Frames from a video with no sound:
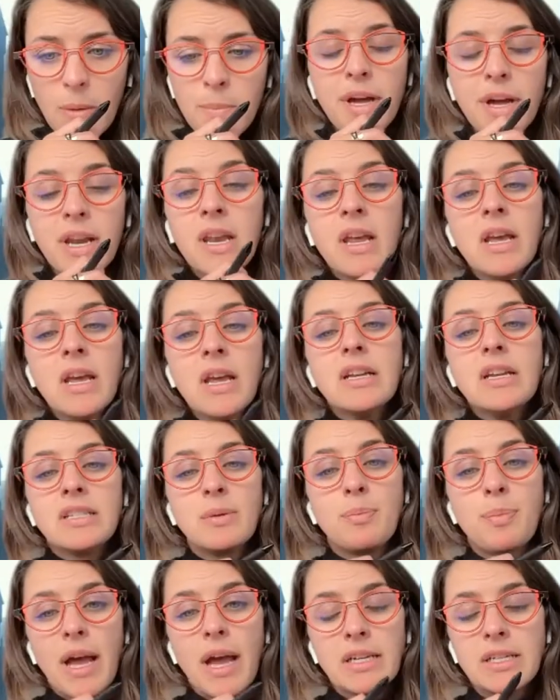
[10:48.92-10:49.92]
But
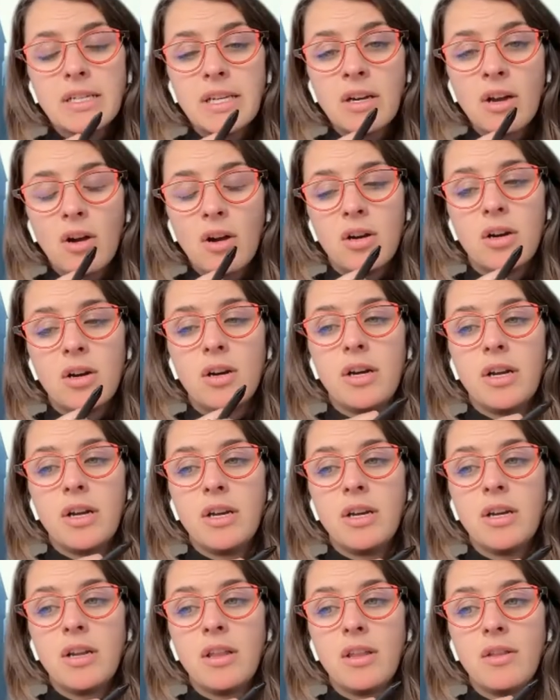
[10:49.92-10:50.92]
depending
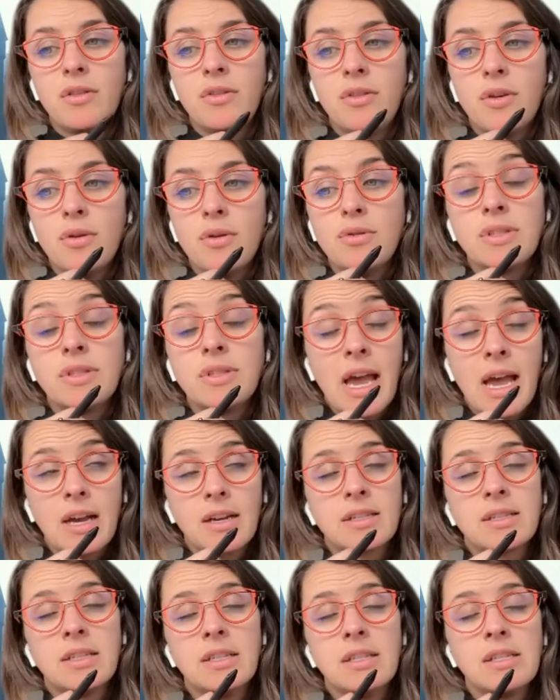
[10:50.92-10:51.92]
on those
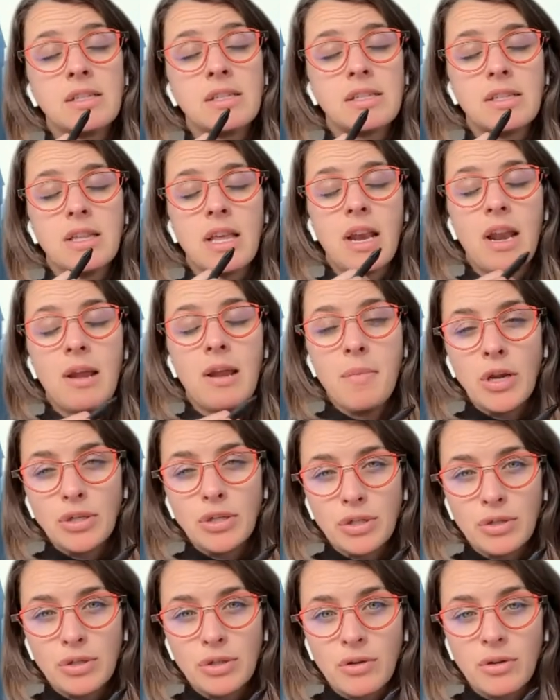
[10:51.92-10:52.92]
axes that I
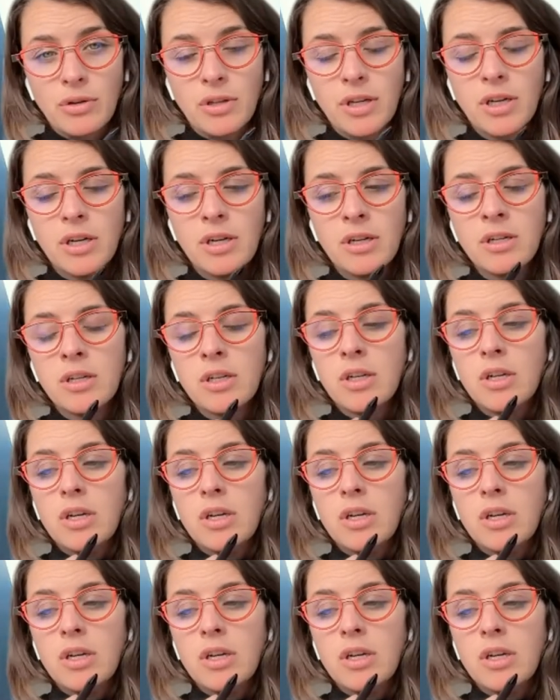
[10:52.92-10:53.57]
mentioned earlier.